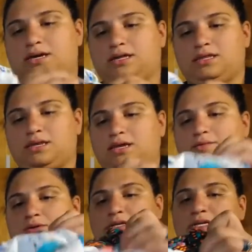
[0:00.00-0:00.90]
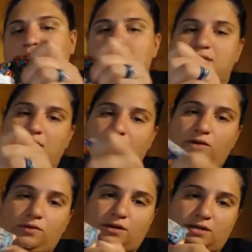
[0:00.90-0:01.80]
And then I'm going to
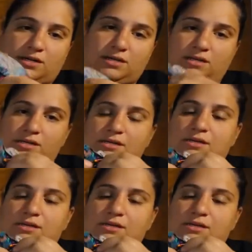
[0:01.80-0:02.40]
continue on